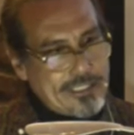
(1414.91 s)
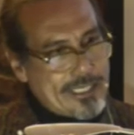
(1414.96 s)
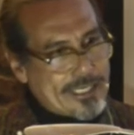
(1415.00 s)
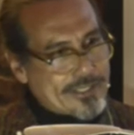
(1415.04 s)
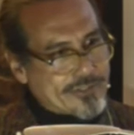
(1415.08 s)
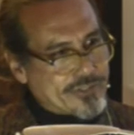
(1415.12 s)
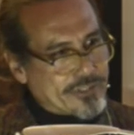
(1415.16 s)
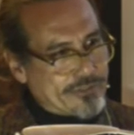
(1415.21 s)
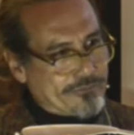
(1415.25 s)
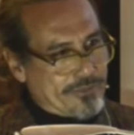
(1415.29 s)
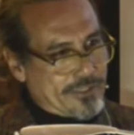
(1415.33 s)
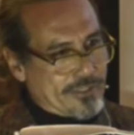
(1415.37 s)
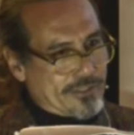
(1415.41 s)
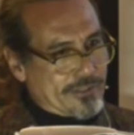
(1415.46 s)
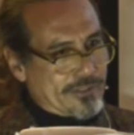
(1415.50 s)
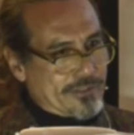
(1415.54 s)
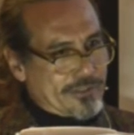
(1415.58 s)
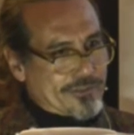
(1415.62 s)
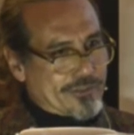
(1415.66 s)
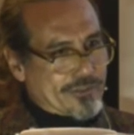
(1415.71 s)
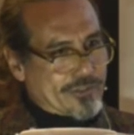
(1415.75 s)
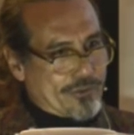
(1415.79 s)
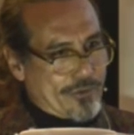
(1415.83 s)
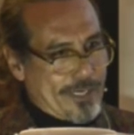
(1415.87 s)
at
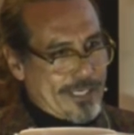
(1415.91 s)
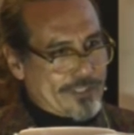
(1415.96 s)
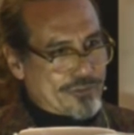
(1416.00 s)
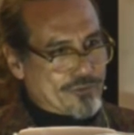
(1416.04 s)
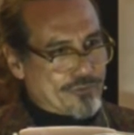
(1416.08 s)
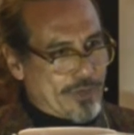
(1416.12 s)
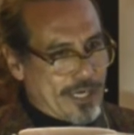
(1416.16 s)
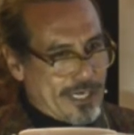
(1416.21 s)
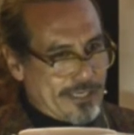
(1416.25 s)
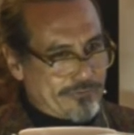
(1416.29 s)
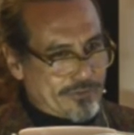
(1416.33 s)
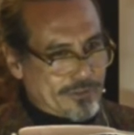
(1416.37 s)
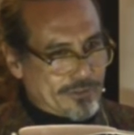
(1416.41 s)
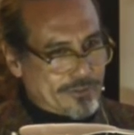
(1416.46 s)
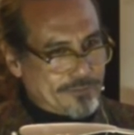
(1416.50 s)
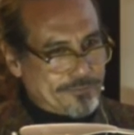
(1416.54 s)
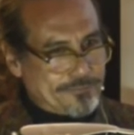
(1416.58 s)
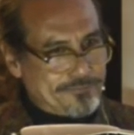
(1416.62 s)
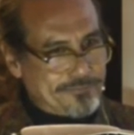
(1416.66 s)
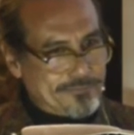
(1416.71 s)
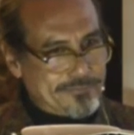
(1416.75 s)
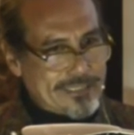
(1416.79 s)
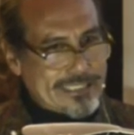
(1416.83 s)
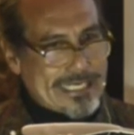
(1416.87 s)
Seville's great rival,
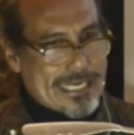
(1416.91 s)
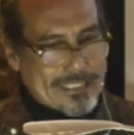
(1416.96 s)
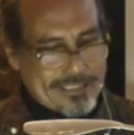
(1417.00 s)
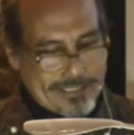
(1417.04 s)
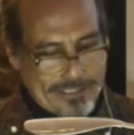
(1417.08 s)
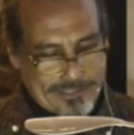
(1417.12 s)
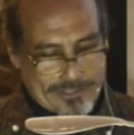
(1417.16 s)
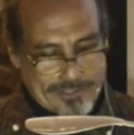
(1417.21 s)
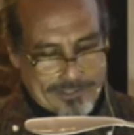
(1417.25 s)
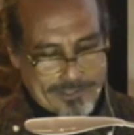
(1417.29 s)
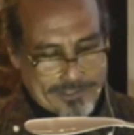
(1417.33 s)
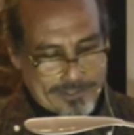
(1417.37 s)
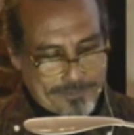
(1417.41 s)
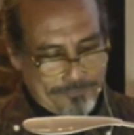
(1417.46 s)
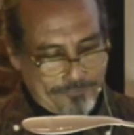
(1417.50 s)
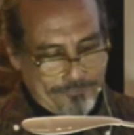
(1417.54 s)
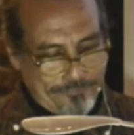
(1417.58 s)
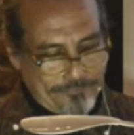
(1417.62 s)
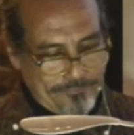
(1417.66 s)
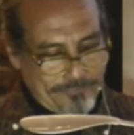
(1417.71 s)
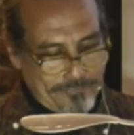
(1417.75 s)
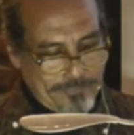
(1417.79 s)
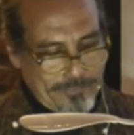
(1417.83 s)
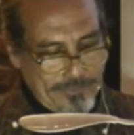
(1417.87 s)
Cadiz.
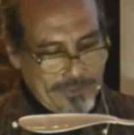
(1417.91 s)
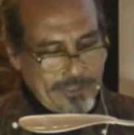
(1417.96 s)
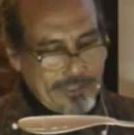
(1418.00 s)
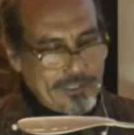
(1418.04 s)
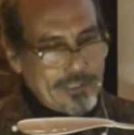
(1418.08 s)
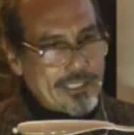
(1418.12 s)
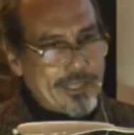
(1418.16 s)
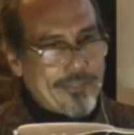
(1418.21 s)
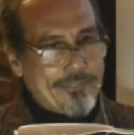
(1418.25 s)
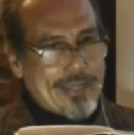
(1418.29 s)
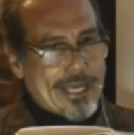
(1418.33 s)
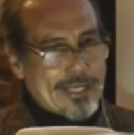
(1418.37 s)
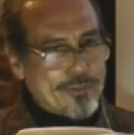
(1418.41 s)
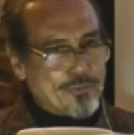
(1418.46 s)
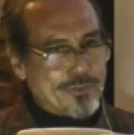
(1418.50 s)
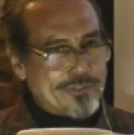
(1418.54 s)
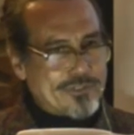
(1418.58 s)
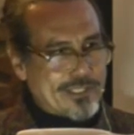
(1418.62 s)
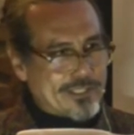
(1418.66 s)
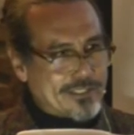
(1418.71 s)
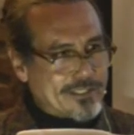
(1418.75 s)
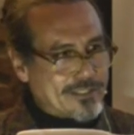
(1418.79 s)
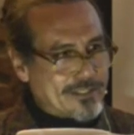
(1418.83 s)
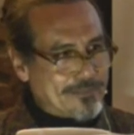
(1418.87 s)
And that
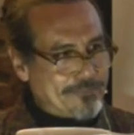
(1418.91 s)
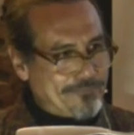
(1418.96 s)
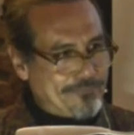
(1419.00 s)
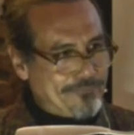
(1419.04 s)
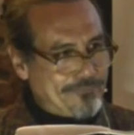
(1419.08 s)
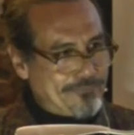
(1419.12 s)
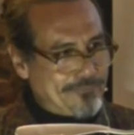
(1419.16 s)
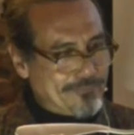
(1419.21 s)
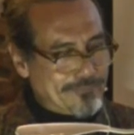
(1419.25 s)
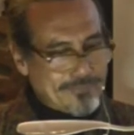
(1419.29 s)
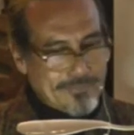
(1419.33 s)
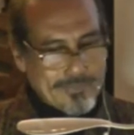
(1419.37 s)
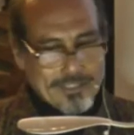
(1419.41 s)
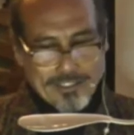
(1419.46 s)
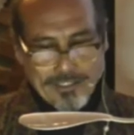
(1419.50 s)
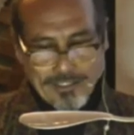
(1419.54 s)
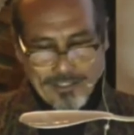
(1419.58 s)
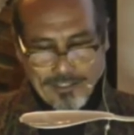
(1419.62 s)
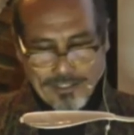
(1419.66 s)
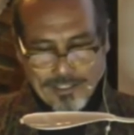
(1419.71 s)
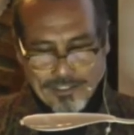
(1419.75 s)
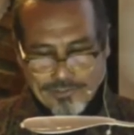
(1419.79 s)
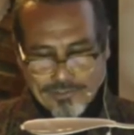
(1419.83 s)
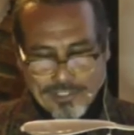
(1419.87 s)
was it.
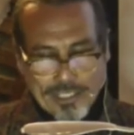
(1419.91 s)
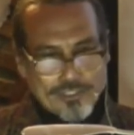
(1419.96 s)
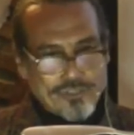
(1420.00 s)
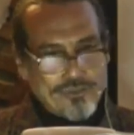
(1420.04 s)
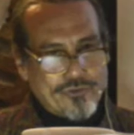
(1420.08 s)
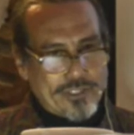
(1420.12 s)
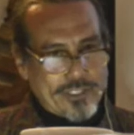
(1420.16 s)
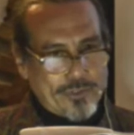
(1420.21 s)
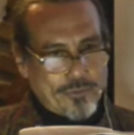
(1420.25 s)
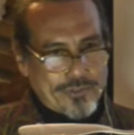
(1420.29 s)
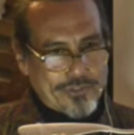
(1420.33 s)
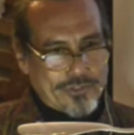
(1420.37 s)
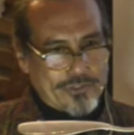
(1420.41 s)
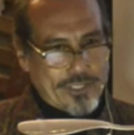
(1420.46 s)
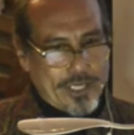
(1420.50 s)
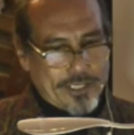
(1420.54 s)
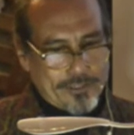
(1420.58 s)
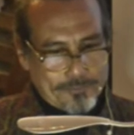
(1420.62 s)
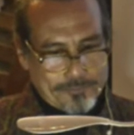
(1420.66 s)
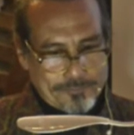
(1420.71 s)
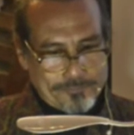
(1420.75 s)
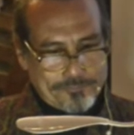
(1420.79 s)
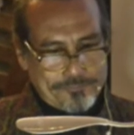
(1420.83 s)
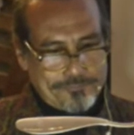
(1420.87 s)
A century was
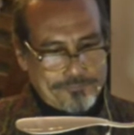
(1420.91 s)
done.